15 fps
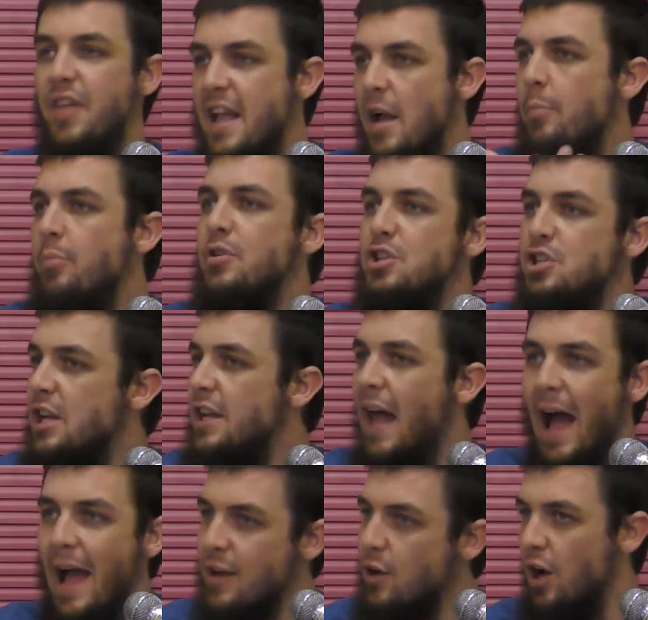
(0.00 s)
what they
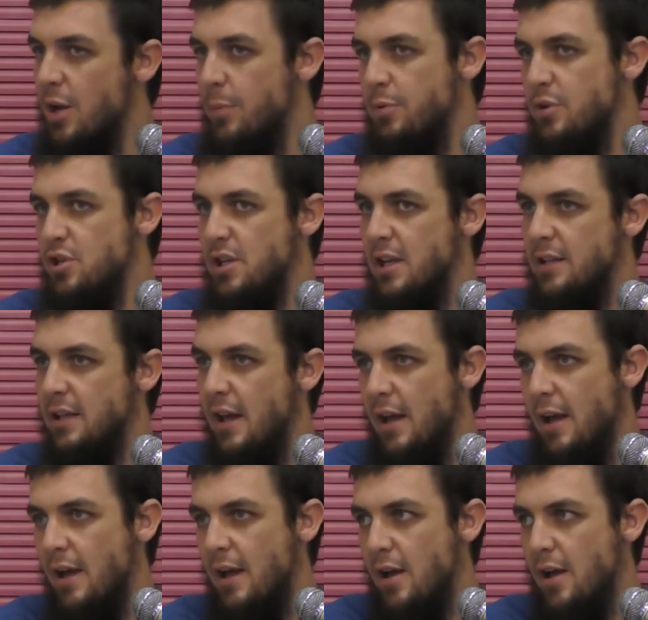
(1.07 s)
appreciate, I can't appreciate.